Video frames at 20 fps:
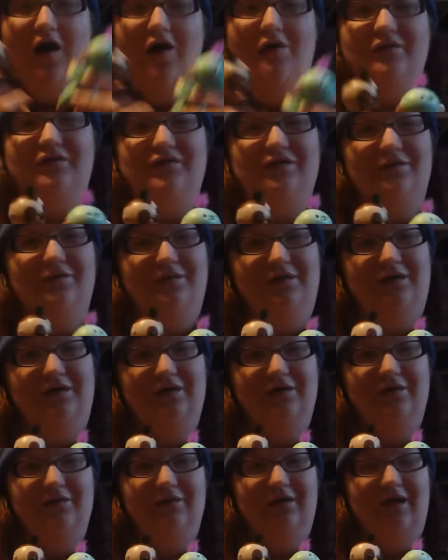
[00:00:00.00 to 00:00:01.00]
Oh, so
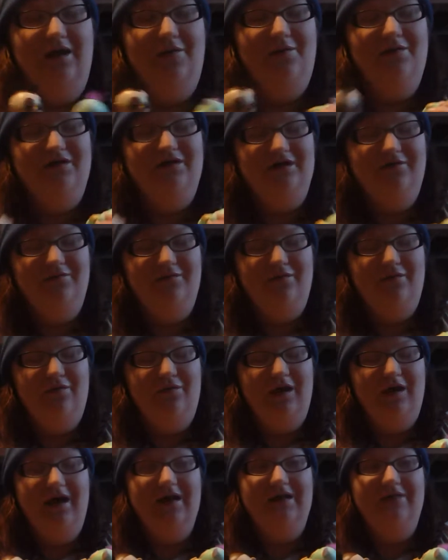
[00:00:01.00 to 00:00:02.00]
cute. I wish I'd
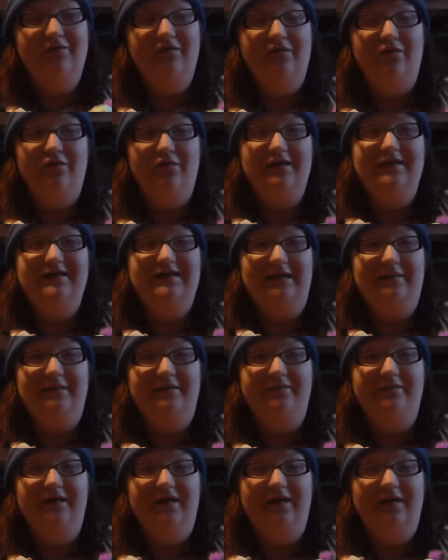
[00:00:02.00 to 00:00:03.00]
record. I recorded some
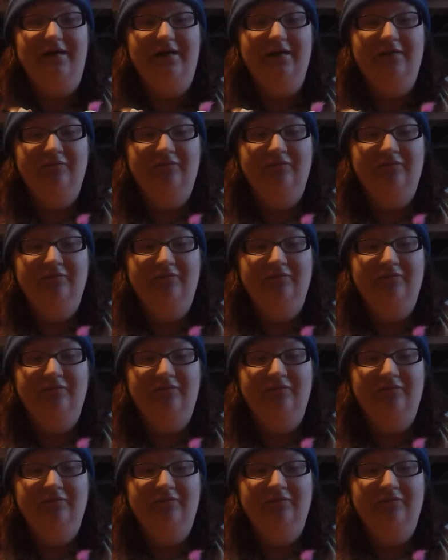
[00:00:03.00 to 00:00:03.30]
of it